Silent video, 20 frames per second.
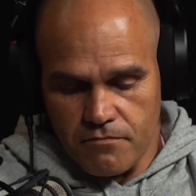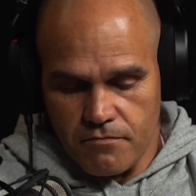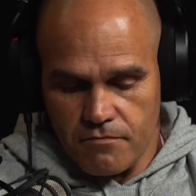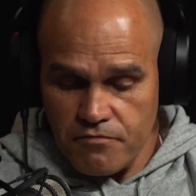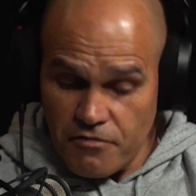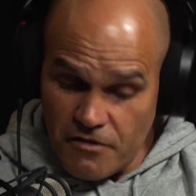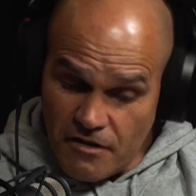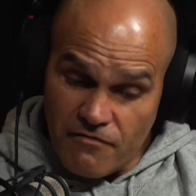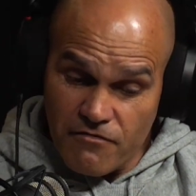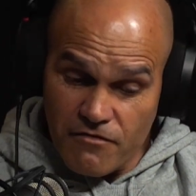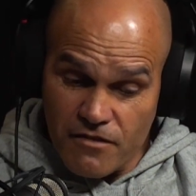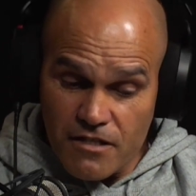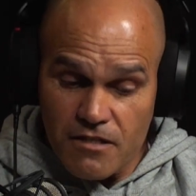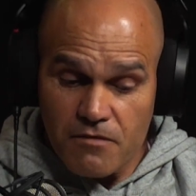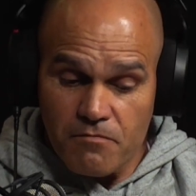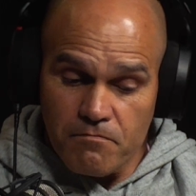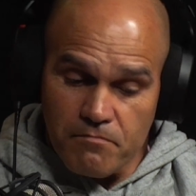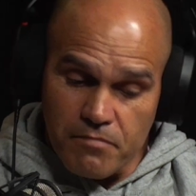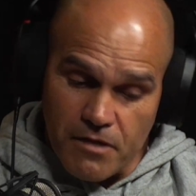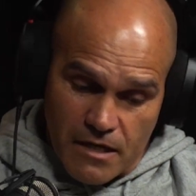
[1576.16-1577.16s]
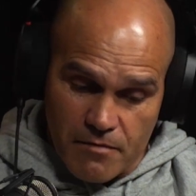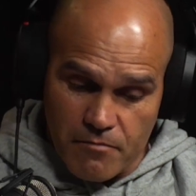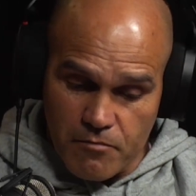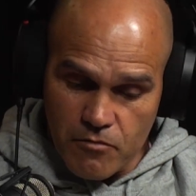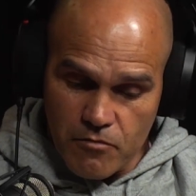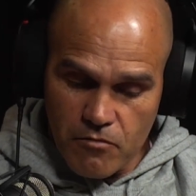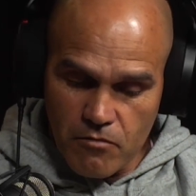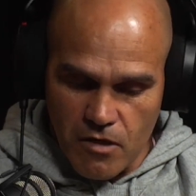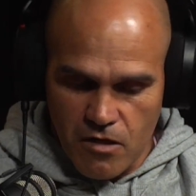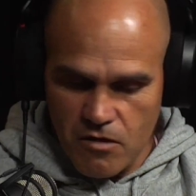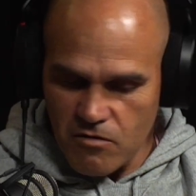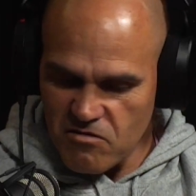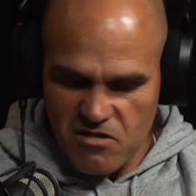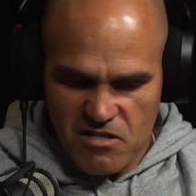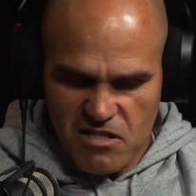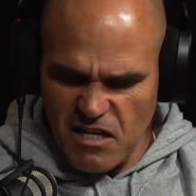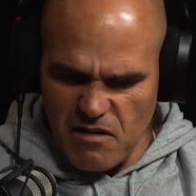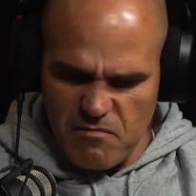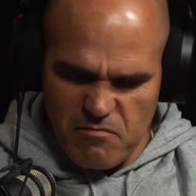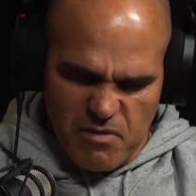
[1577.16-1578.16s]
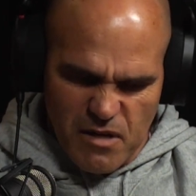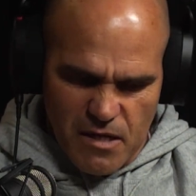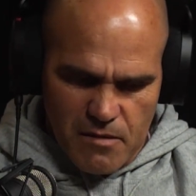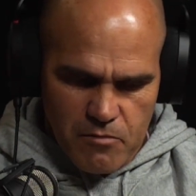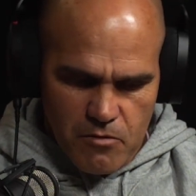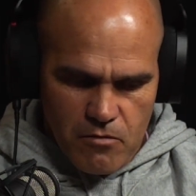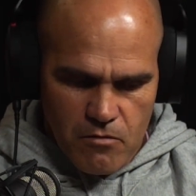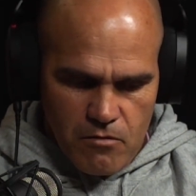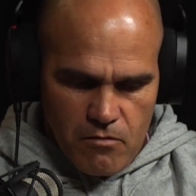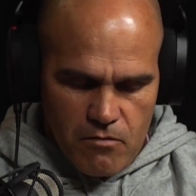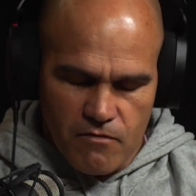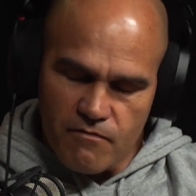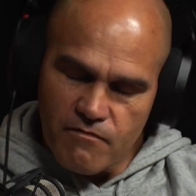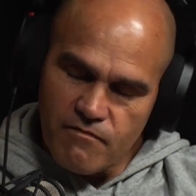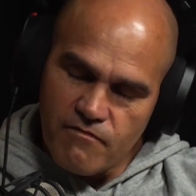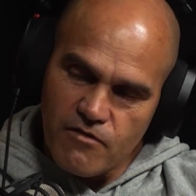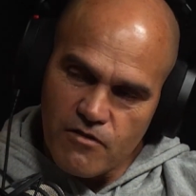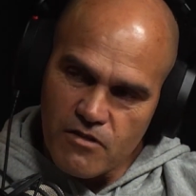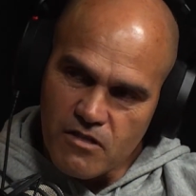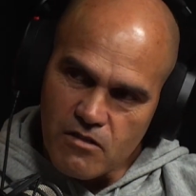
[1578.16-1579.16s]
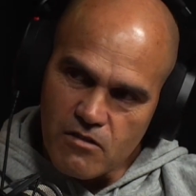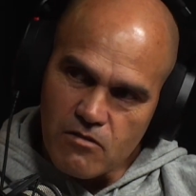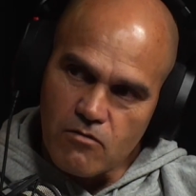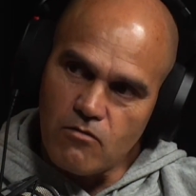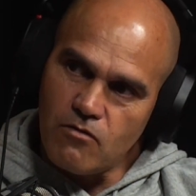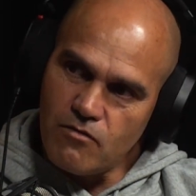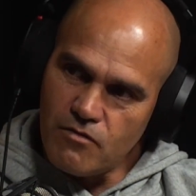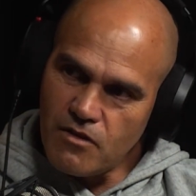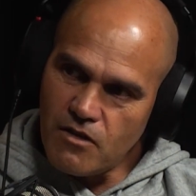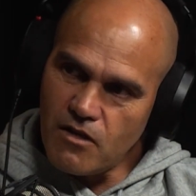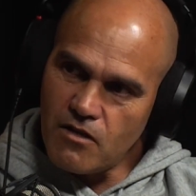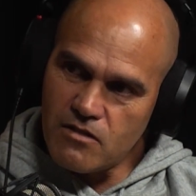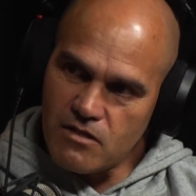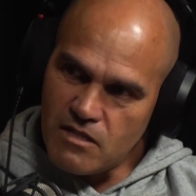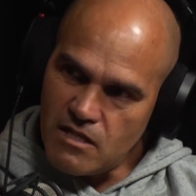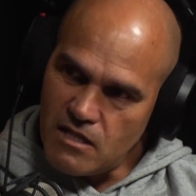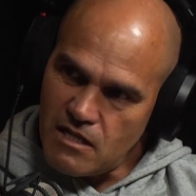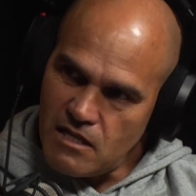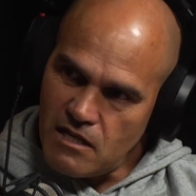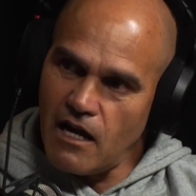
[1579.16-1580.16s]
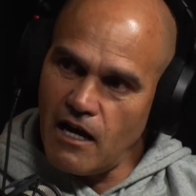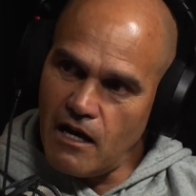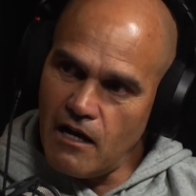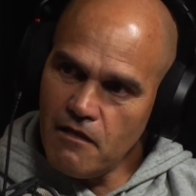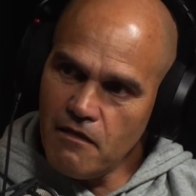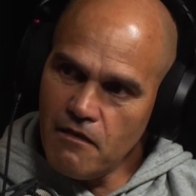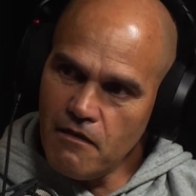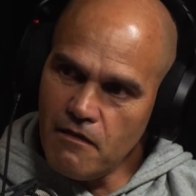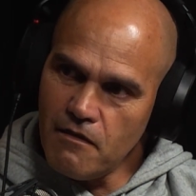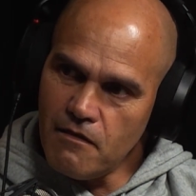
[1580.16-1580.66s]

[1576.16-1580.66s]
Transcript: Privileged people, and I'll just say people, versus all those that aren't,